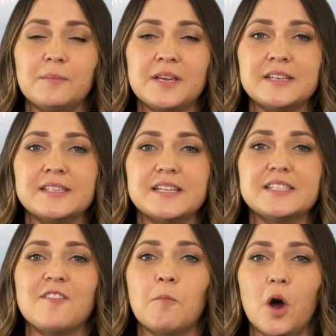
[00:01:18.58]
pieces
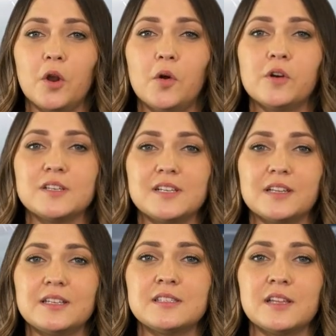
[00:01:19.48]
of
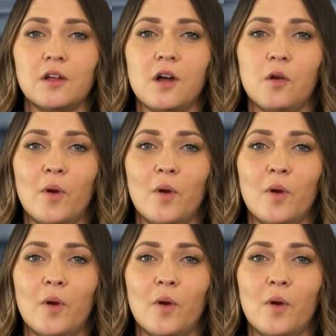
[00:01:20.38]
monocrystalline silicon